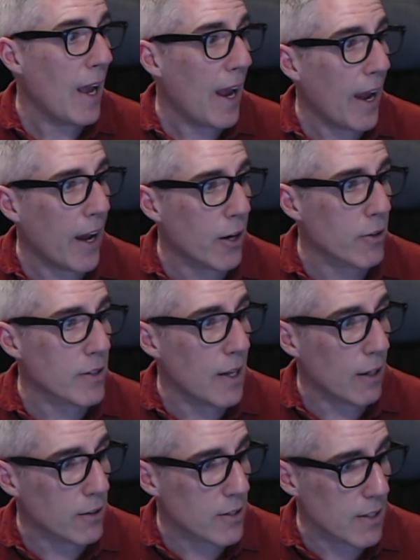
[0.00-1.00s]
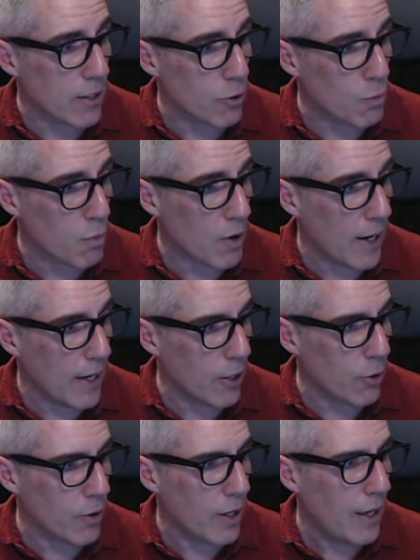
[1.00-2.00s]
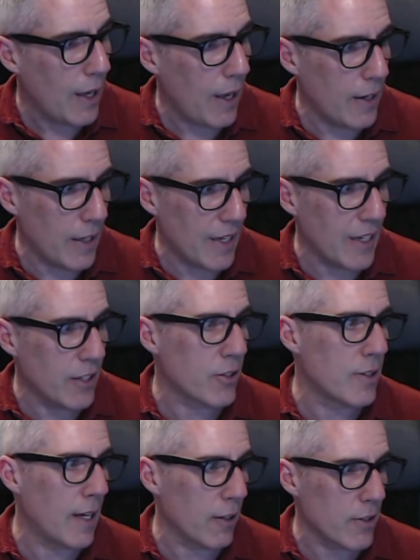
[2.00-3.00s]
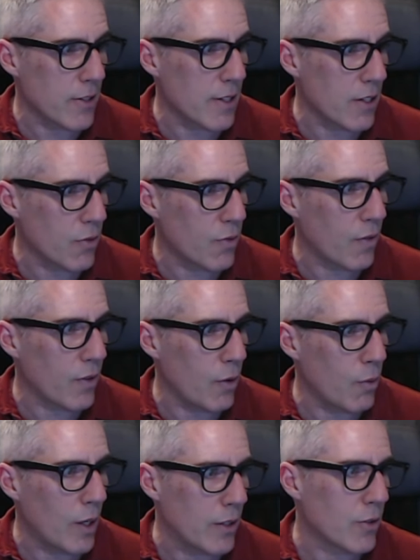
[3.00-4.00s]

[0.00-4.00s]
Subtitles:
hair is now listed as brown, and age is now listed as 51.